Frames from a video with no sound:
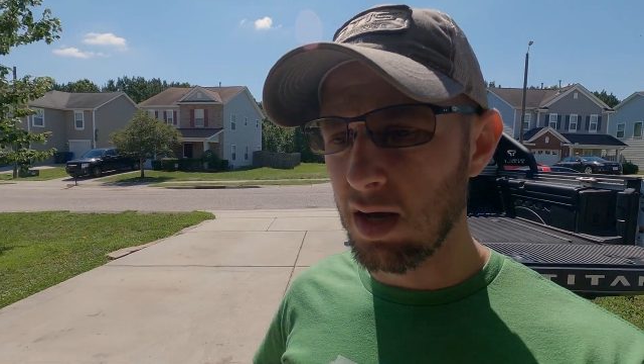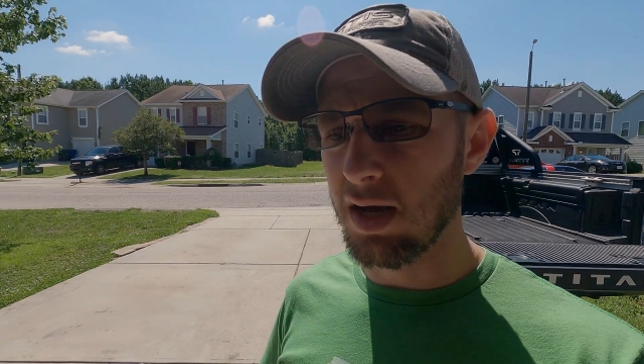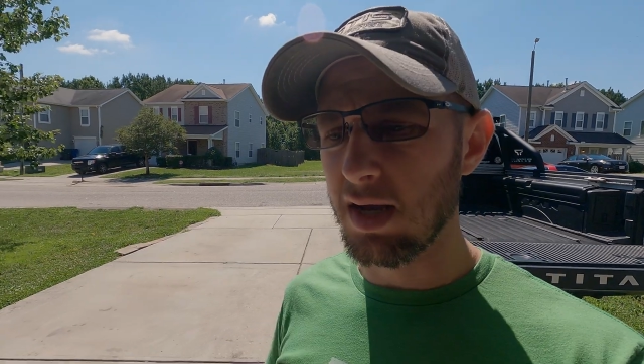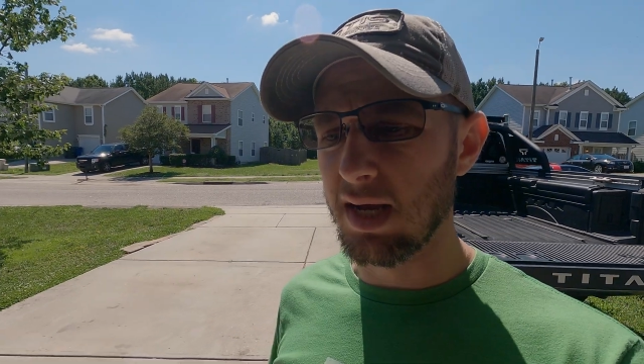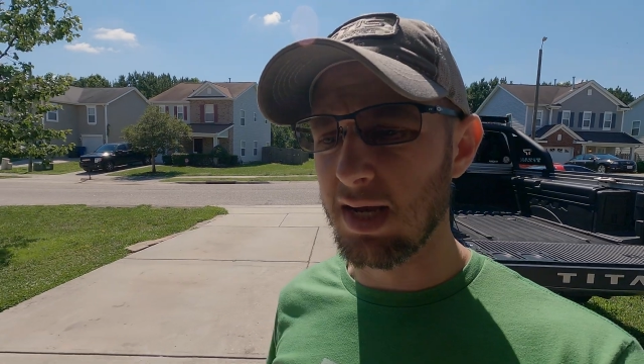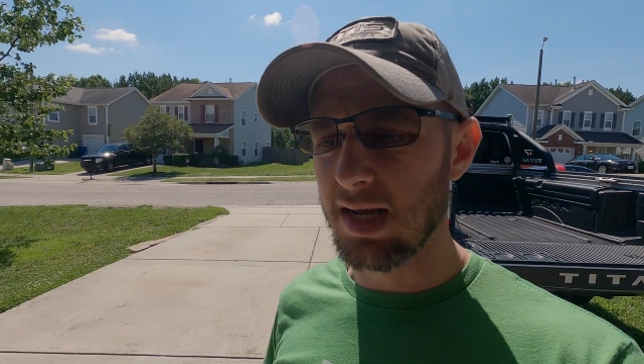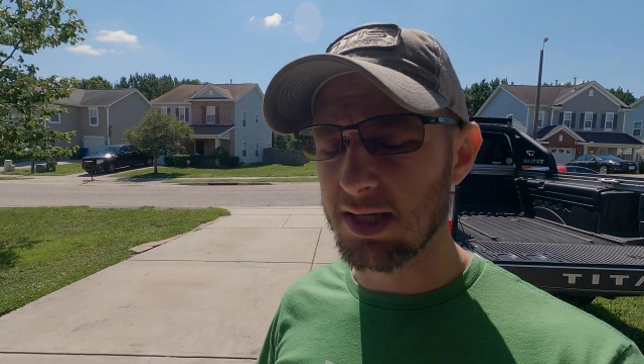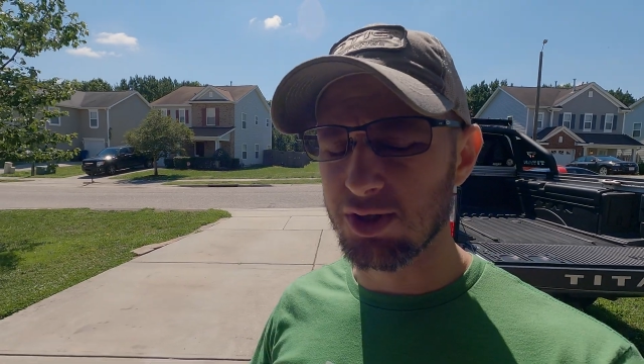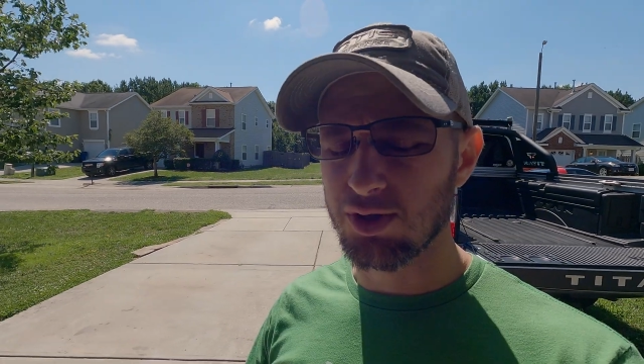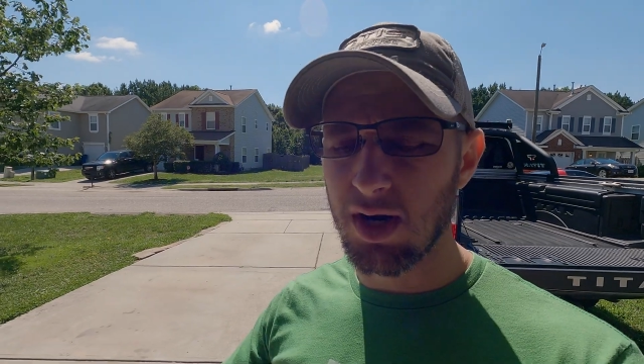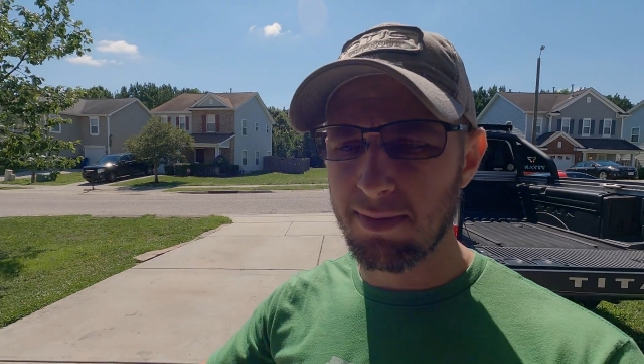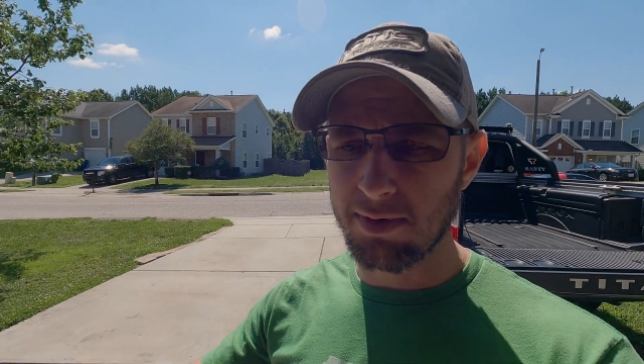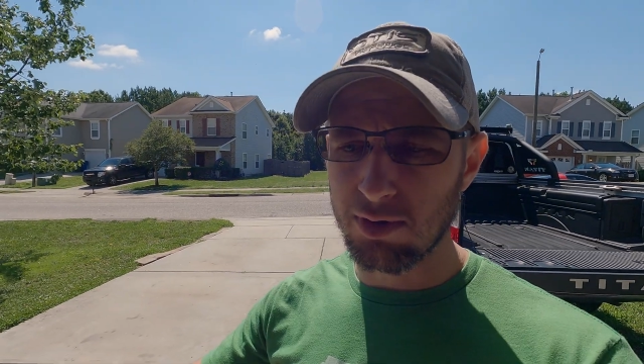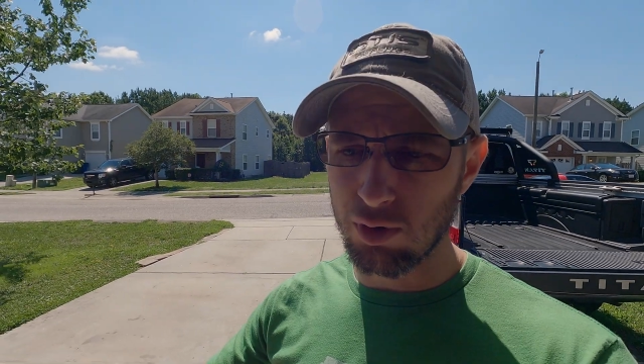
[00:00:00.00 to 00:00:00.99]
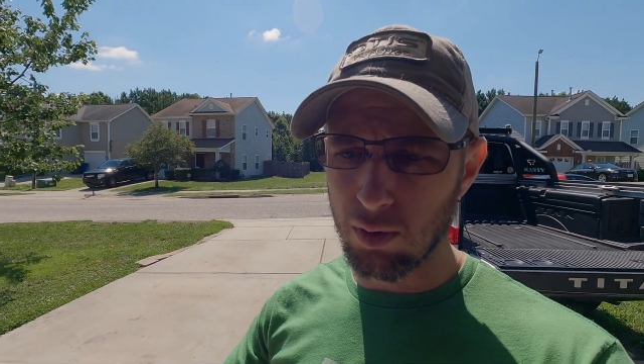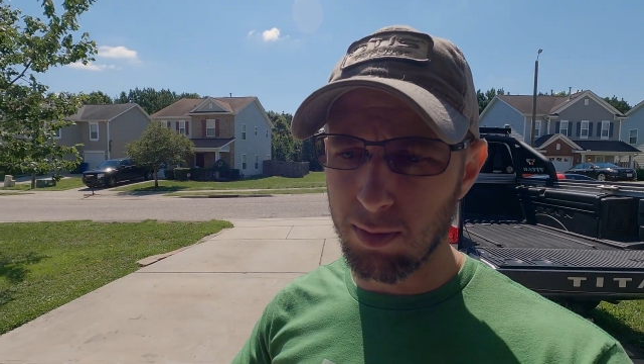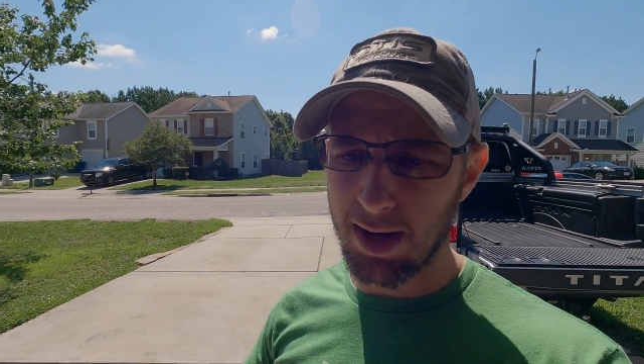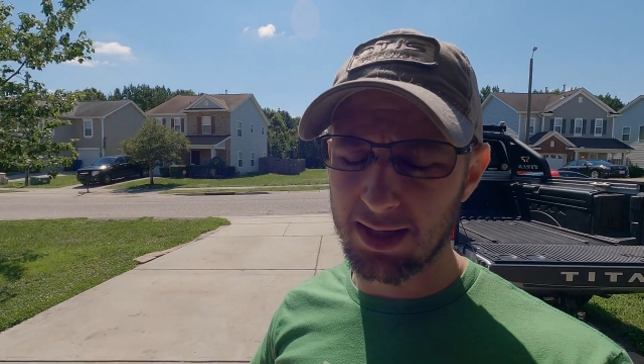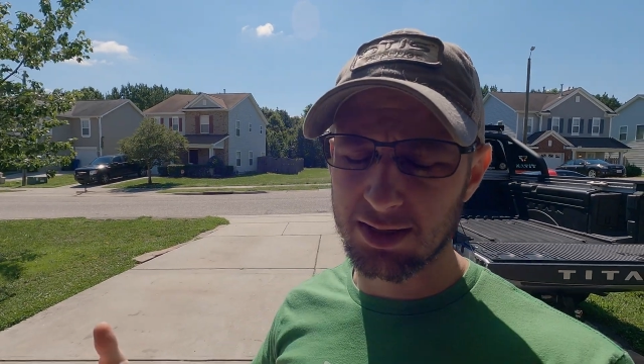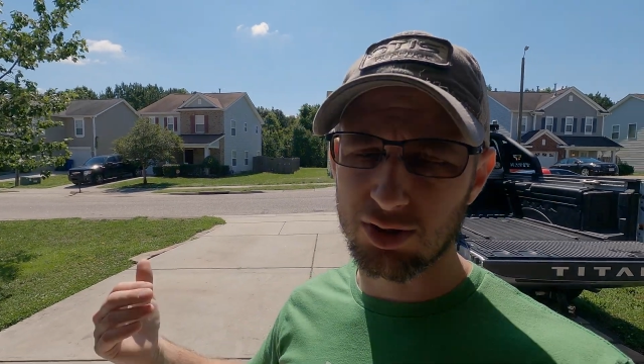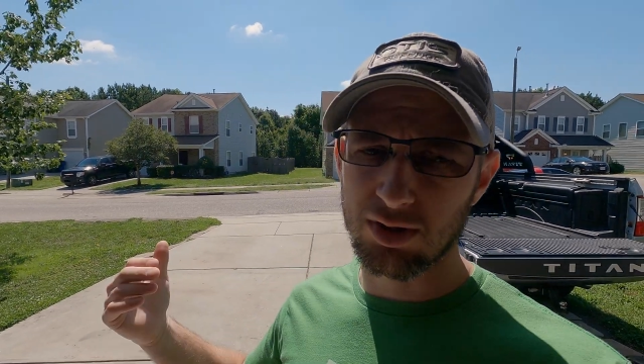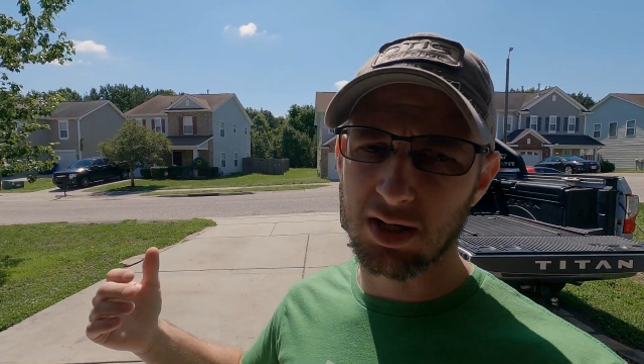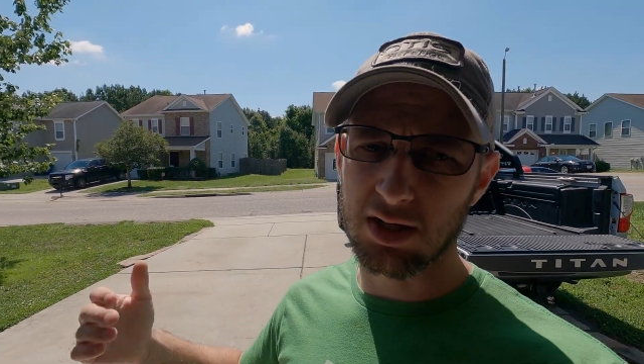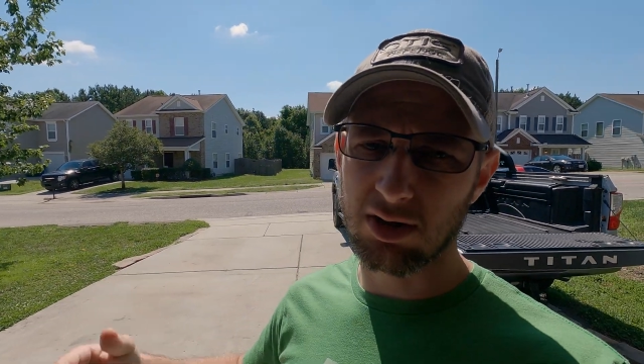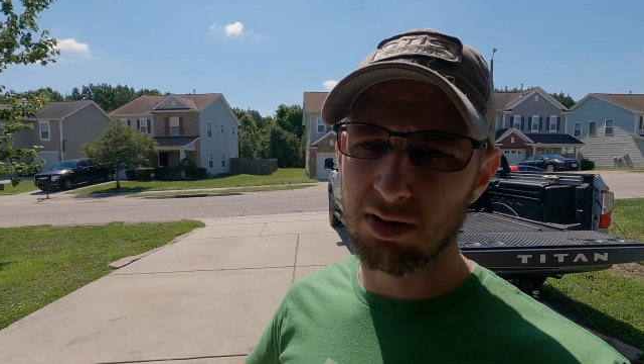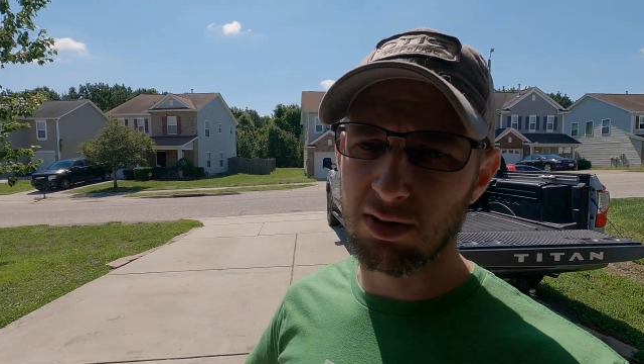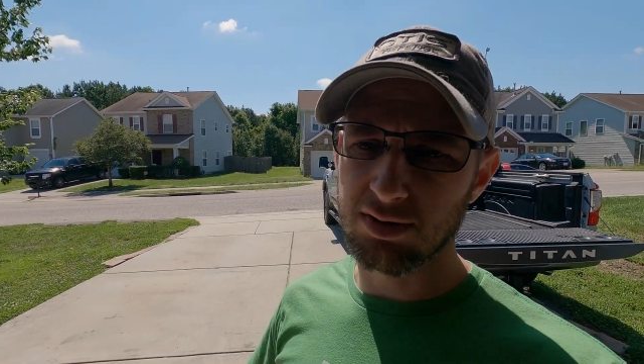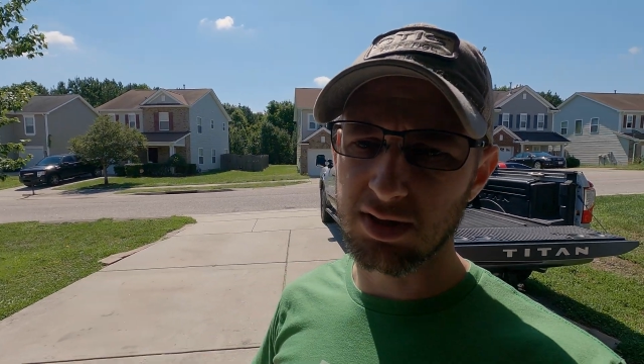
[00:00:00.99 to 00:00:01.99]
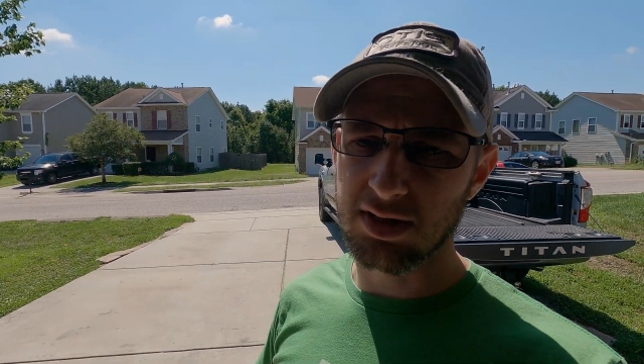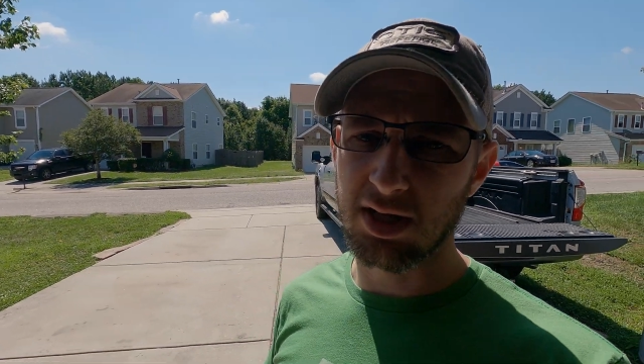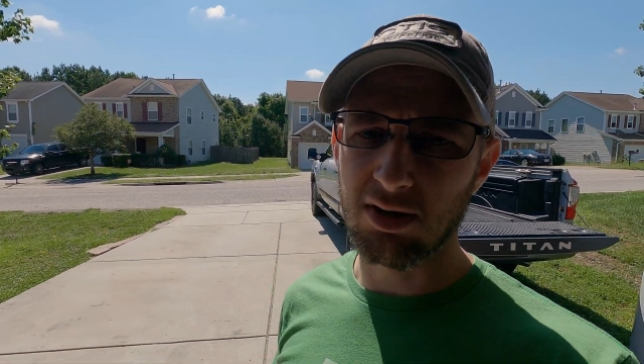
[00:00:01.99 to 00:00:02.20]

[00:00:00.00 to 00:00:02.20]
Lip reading: and unstrapped the toolbox and tried to close the